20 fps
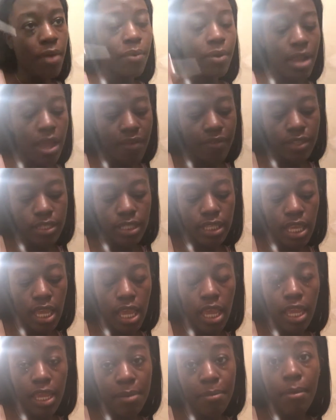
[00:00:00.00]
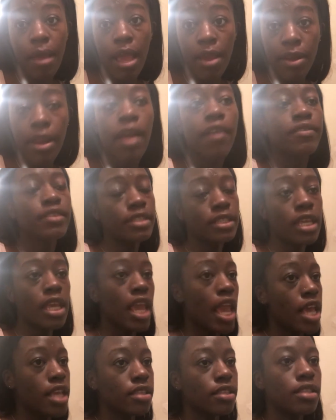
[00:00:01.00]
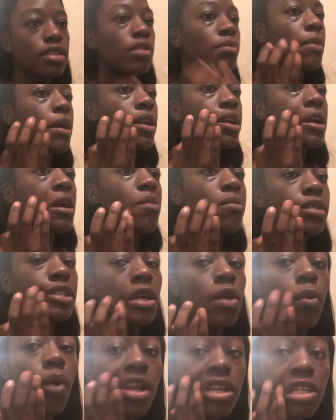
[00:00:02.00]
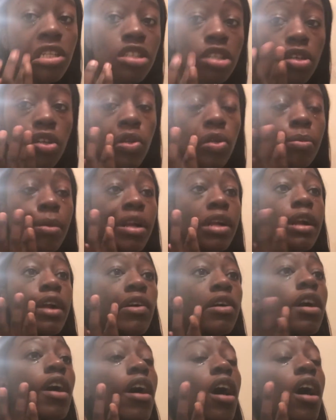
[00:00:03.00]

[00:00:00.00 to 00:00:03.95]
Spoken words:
would have to say, and I'd have to say yes, no matter how much I wanted to, no matter how